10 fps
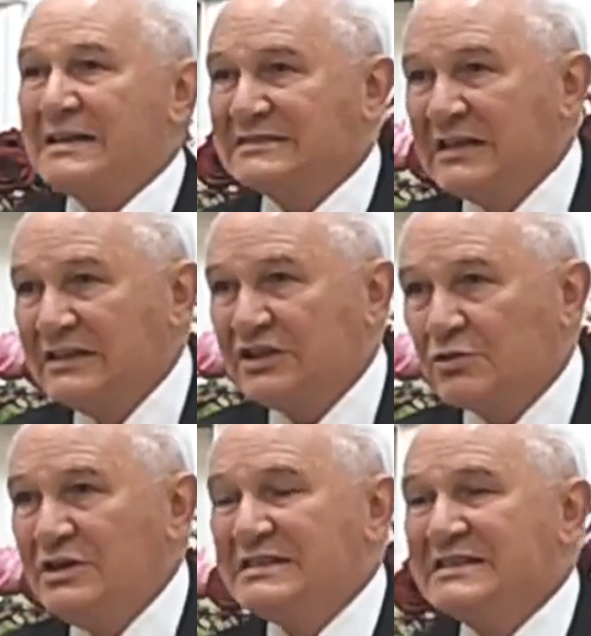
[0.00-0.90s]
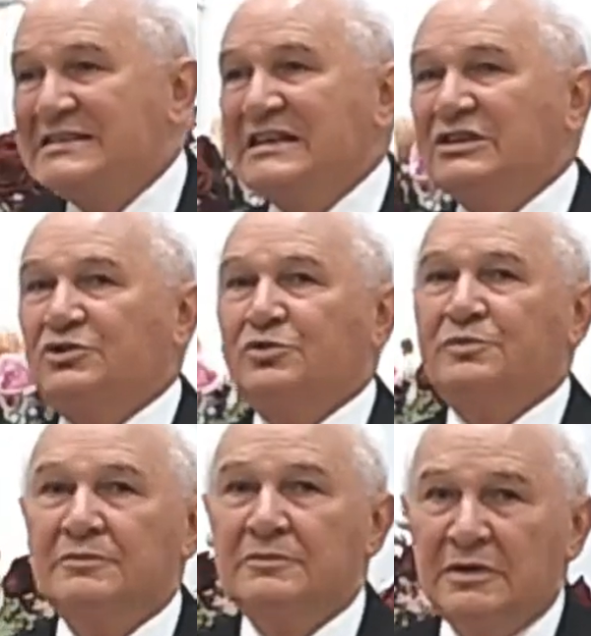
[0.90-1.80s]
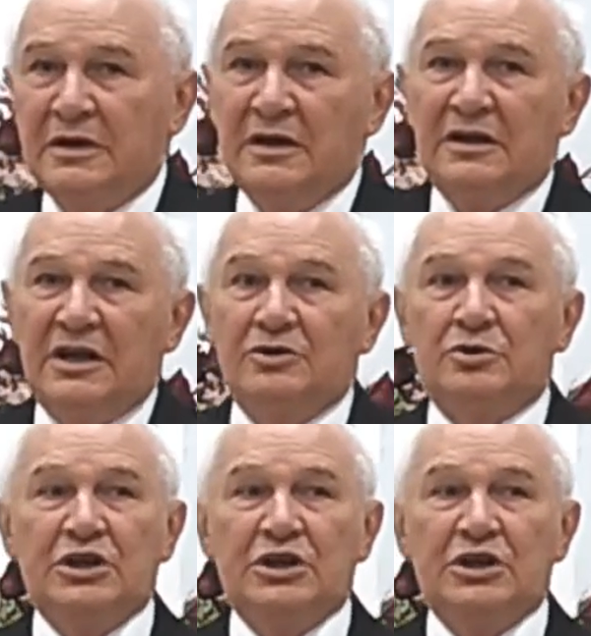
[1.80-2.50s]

is a text that is very well known.